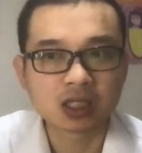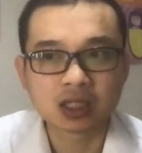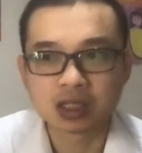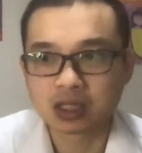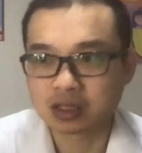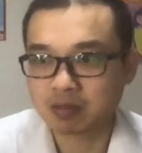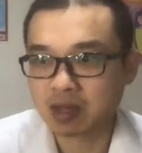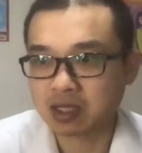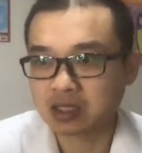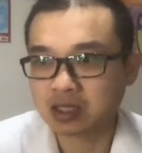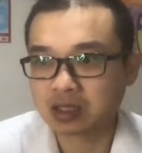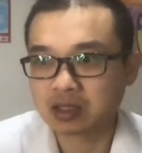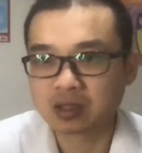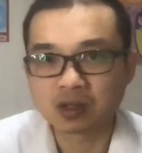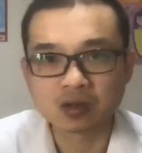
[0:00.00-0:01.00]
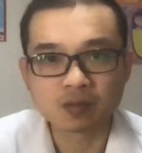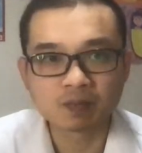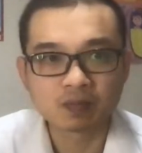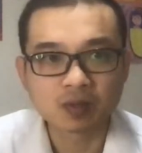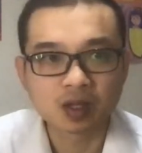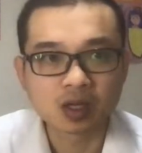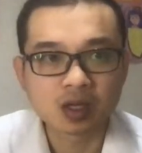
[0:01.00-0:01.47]
Does it make sense to you?
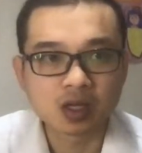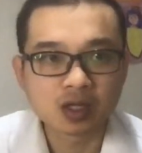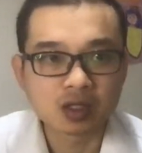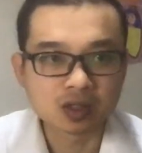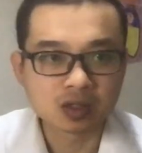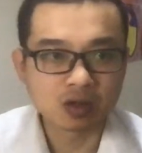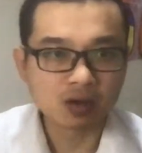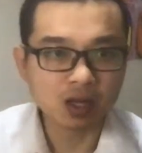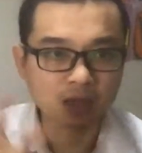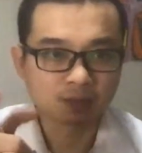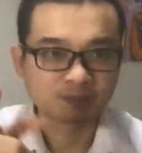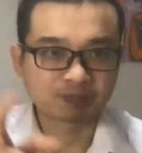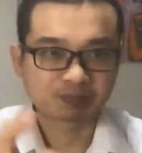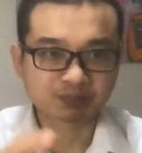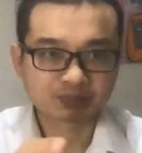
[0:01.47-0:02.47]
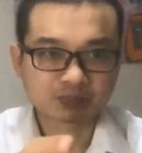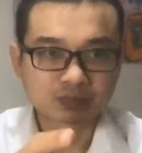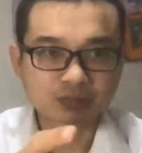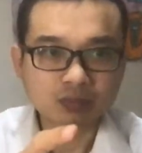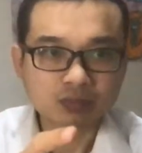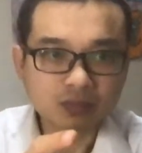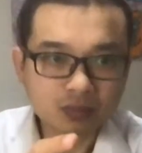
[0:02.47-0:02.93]
So okay,
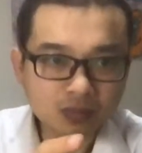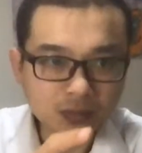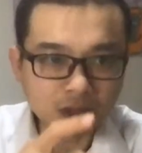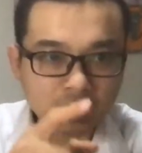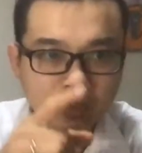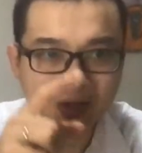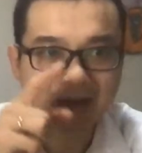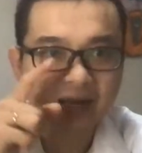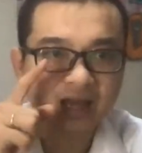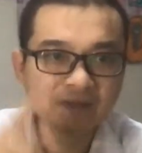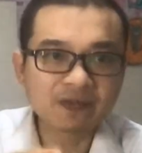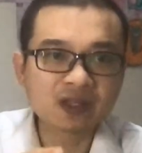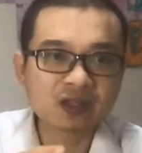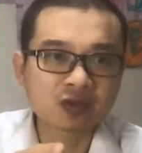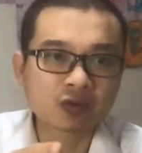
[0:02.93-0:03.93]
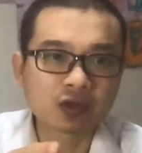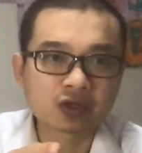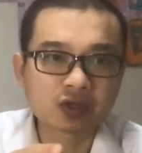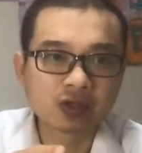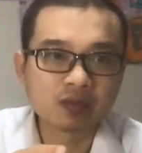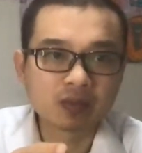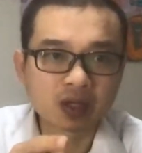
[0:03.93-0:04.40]
so I love this
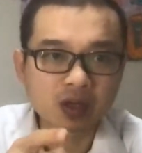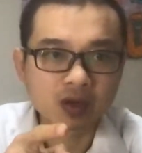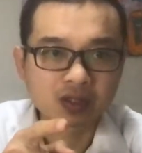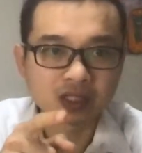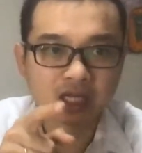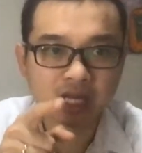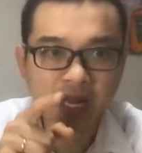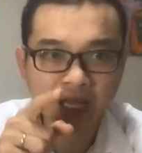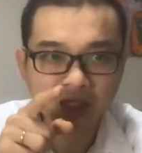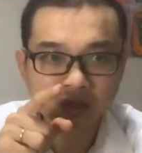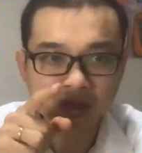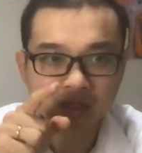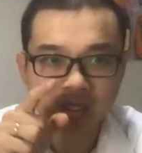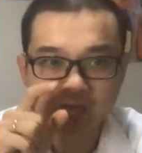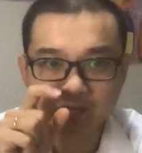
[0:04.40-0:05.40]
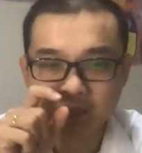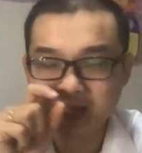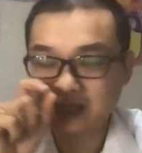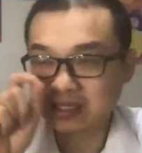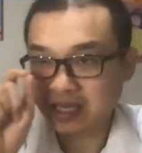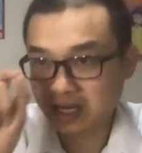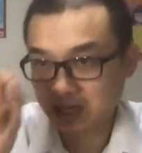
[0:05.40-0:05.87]
question because it actually gives me a
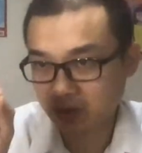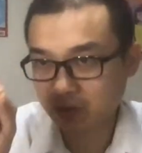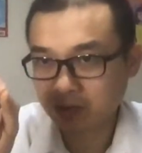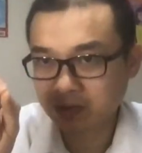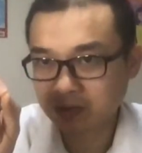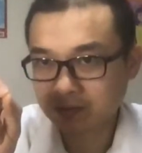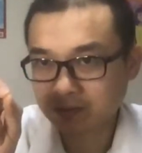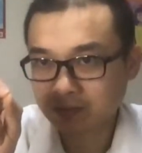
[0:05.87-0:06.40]
diagnosis.